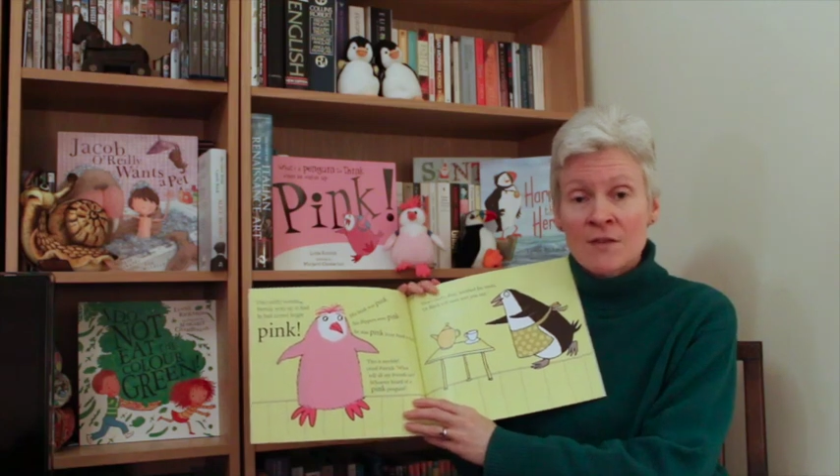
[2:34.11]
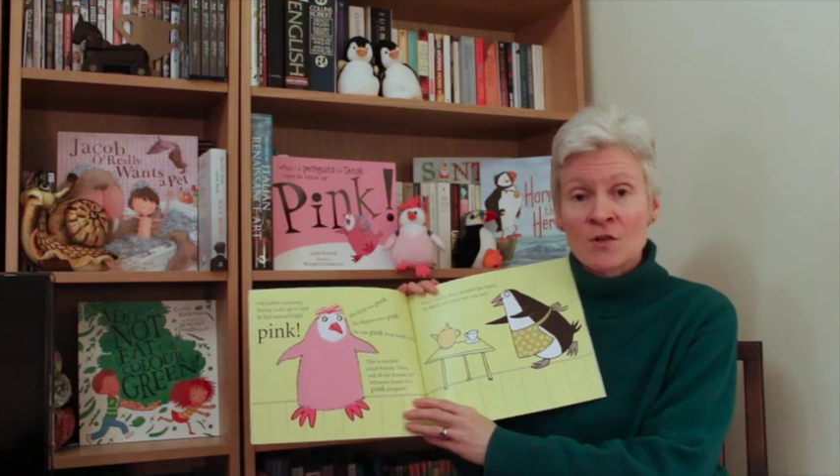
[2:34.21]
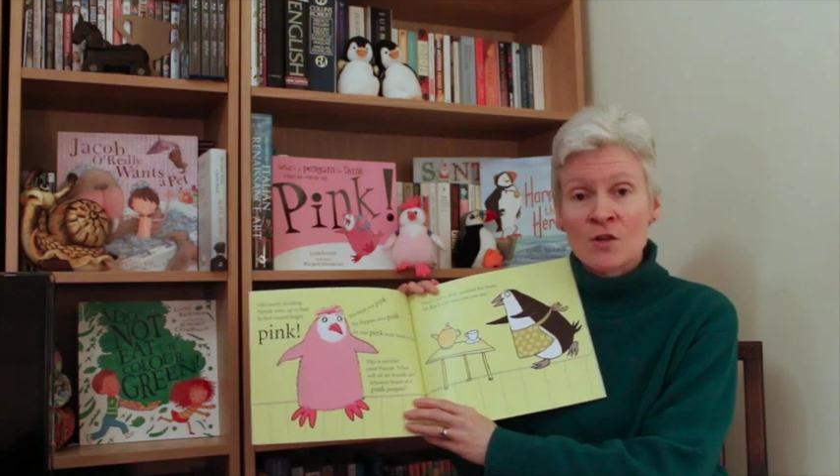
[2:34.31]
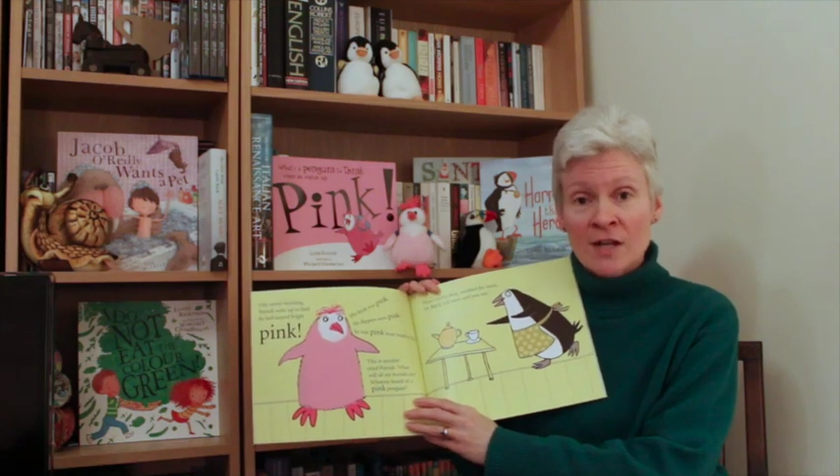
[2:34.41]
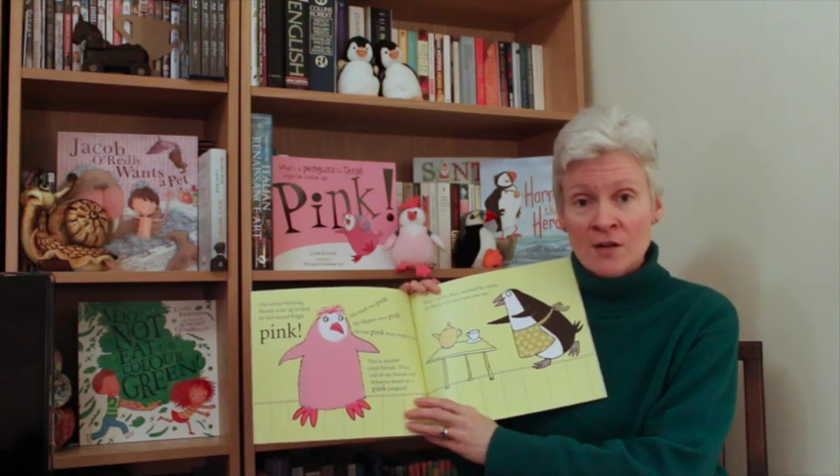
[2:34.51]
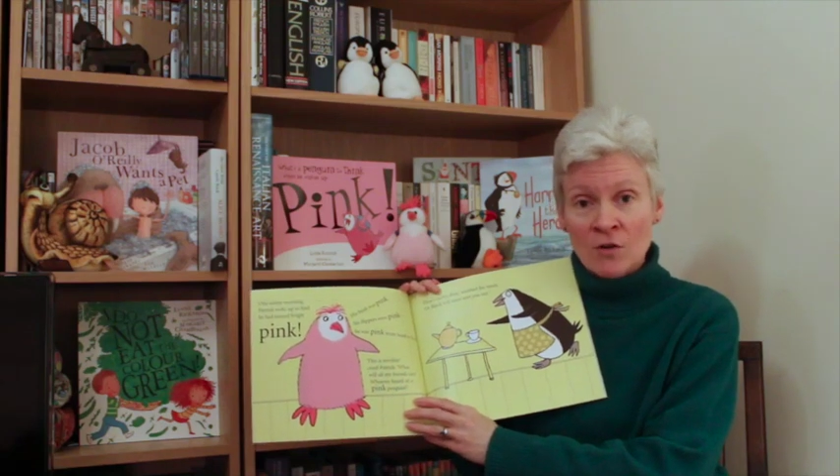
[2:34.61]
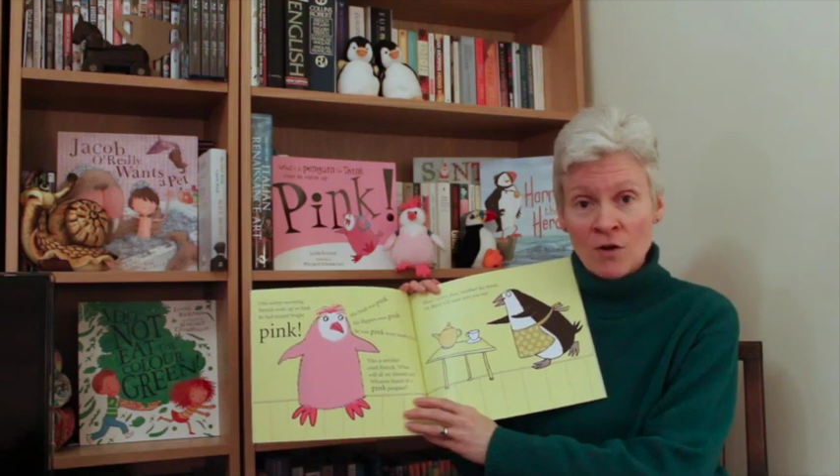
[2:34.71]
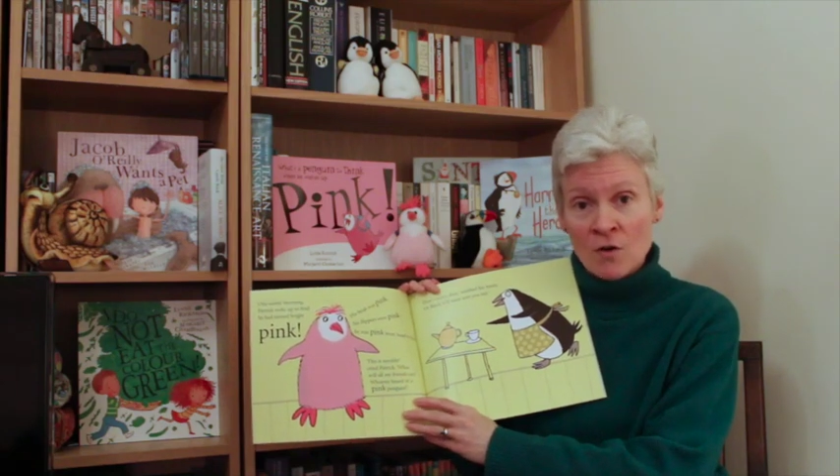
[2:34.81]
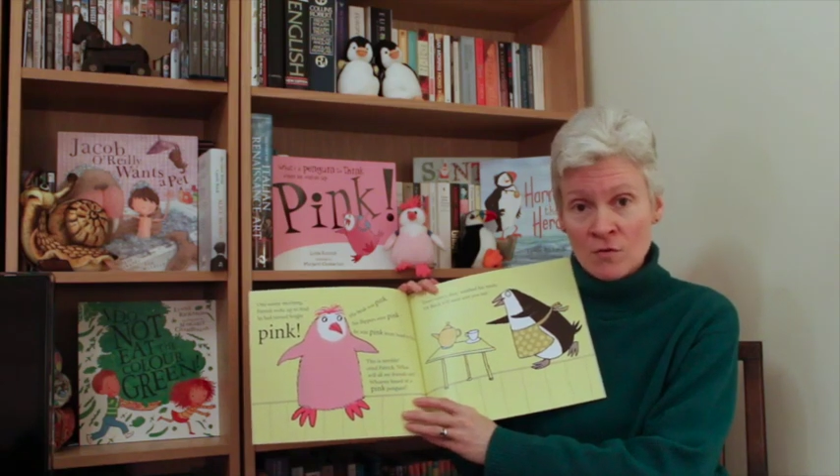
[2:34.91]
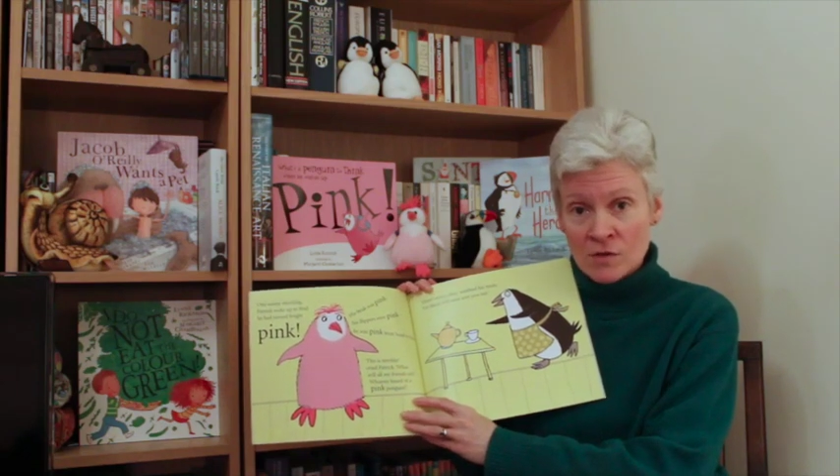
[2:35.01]
If you look at
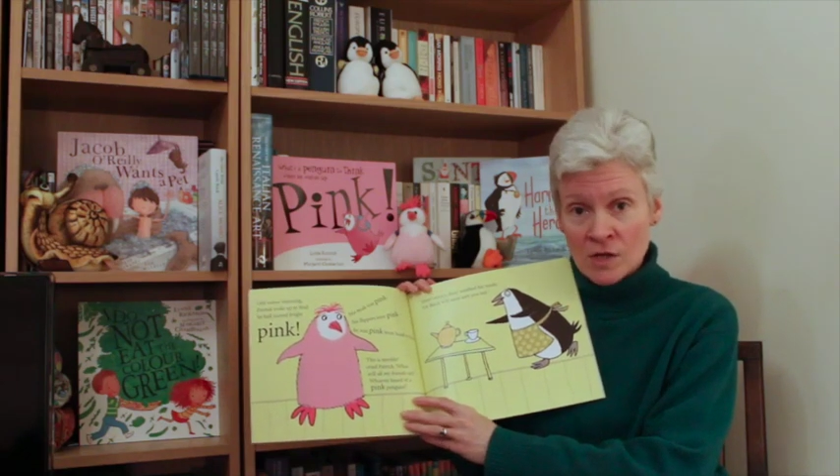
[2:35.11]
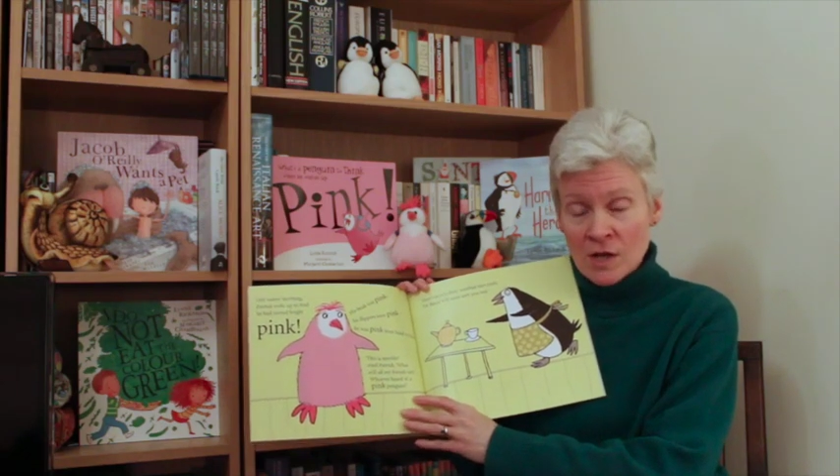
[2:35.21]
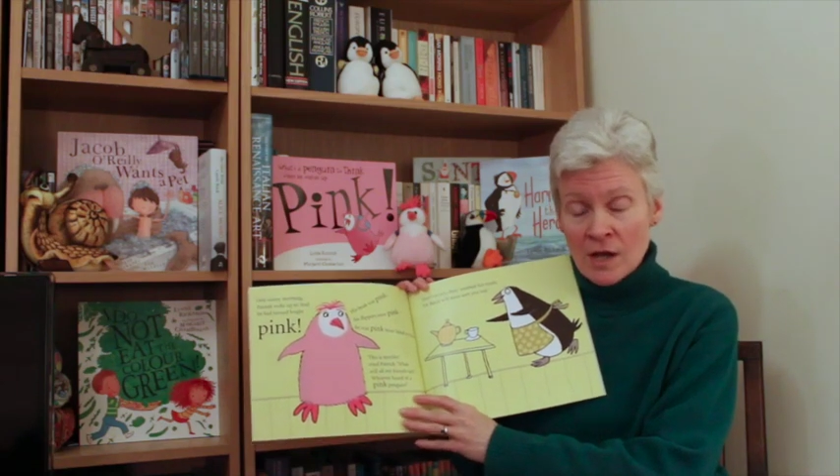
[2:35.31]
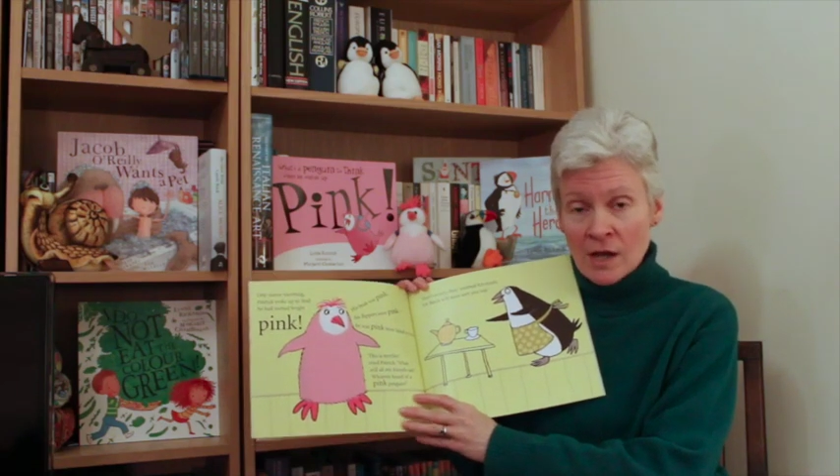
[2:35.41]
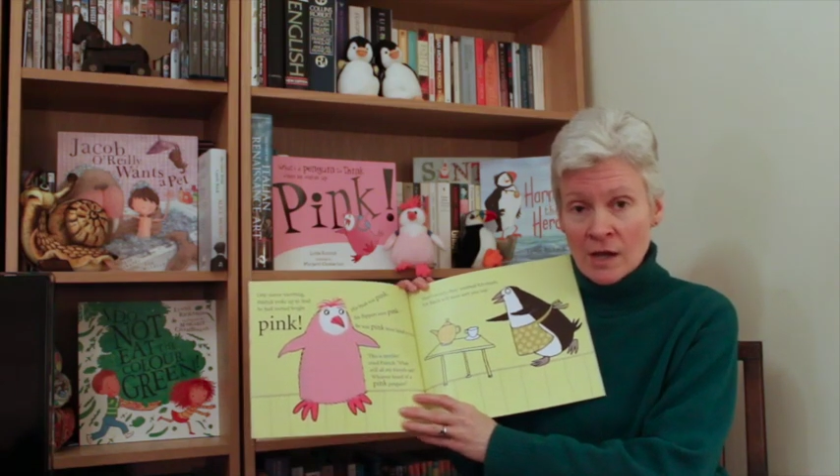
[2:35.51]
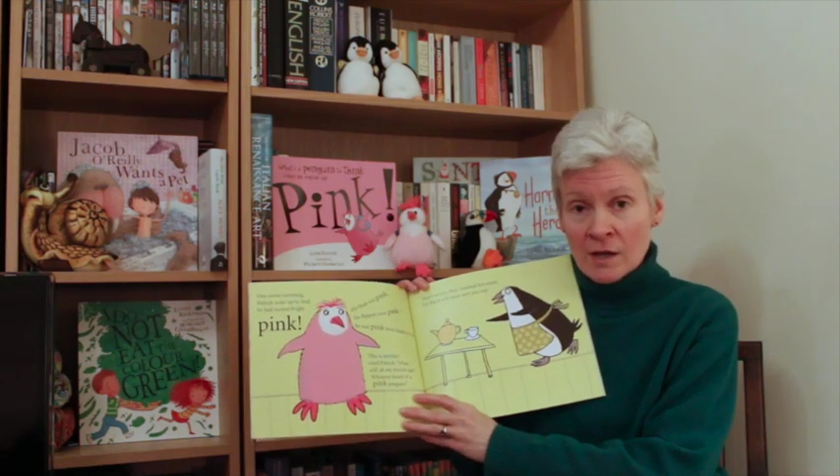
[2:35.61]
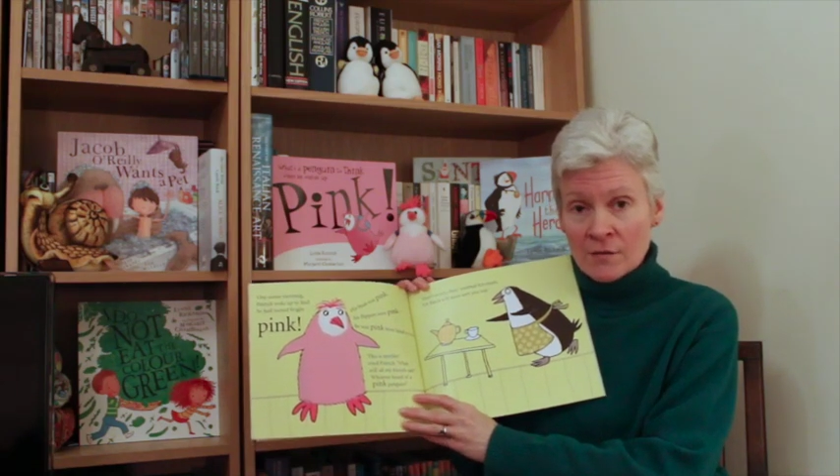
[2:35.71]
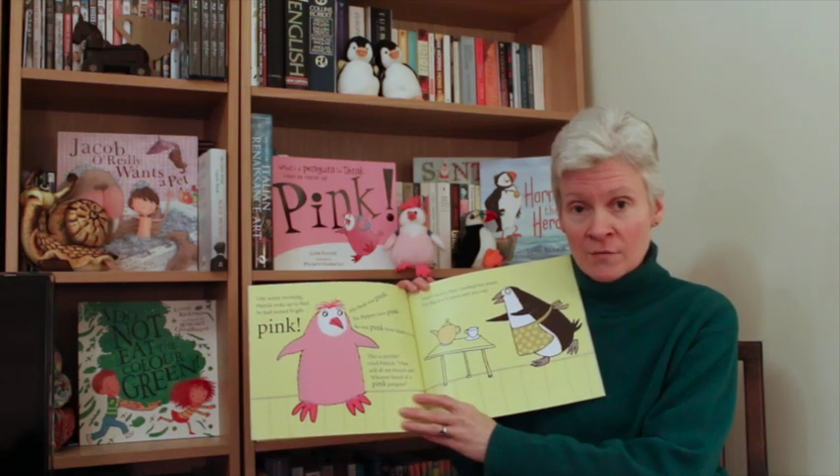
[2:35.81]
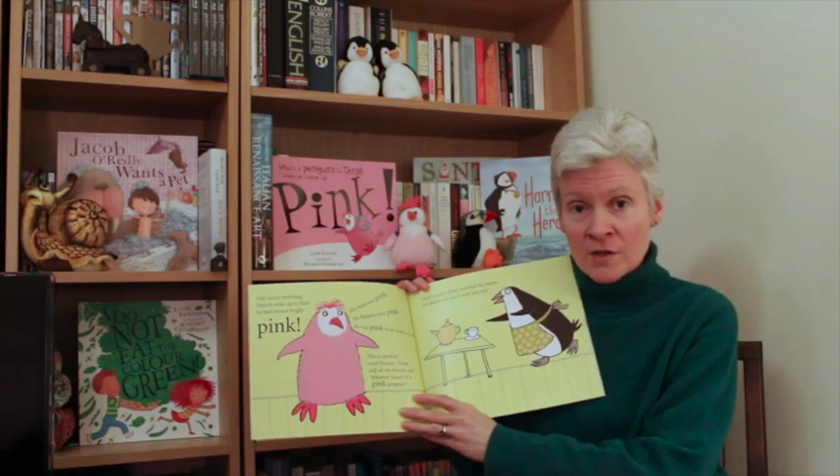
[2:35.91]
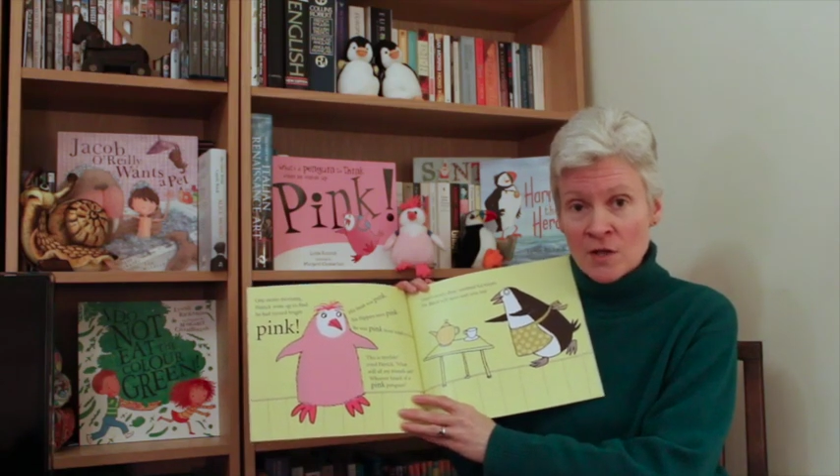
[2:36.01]
her own
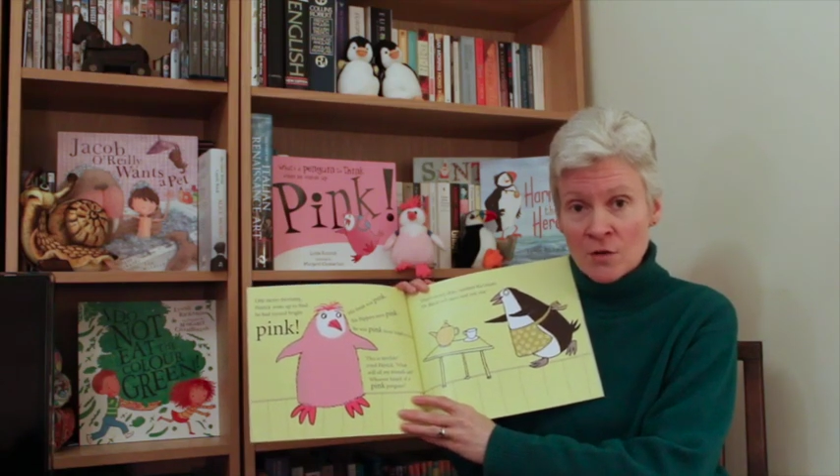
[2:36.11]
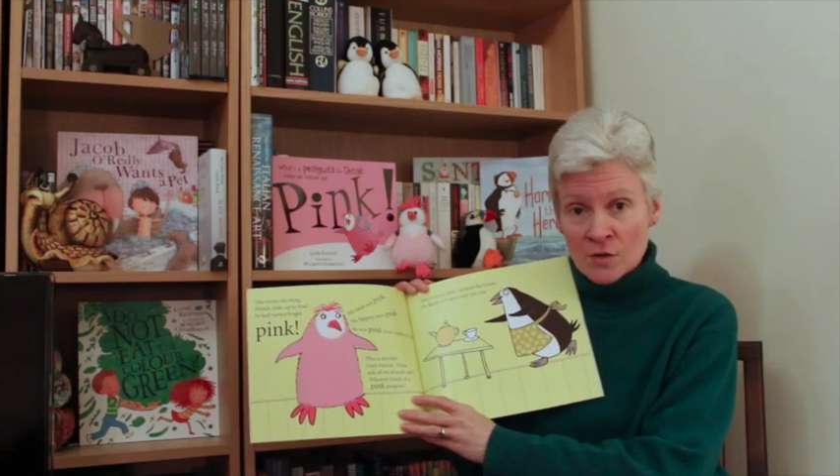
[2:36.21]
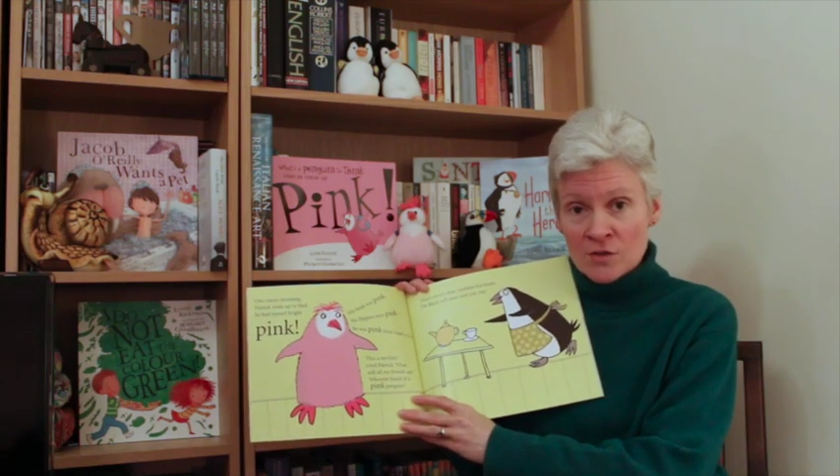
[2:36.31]
video,